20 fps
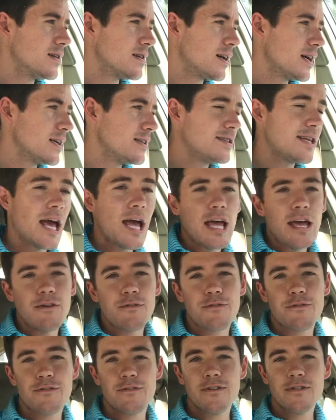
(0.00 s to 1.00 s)
like,
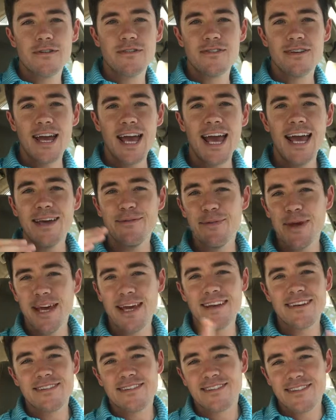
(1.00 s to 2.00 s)
Dave, hey
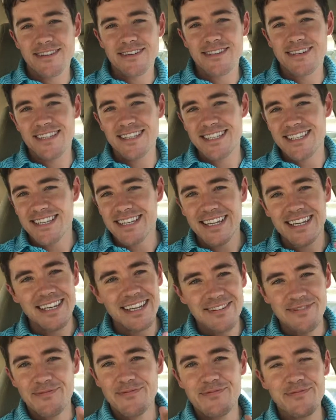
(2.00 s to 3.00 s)
man, good to see
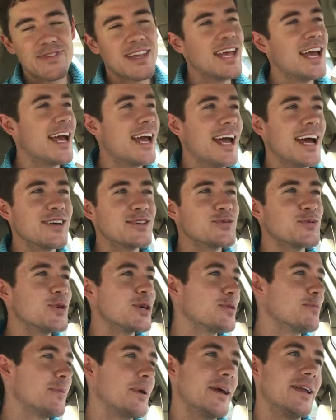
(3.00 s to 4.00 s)
you. How's
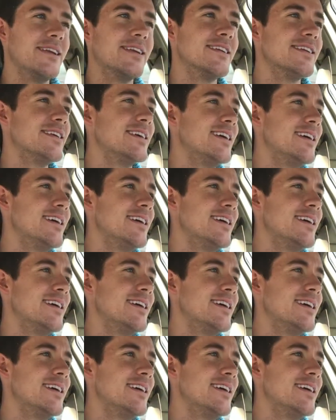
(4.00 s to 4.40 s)
work been?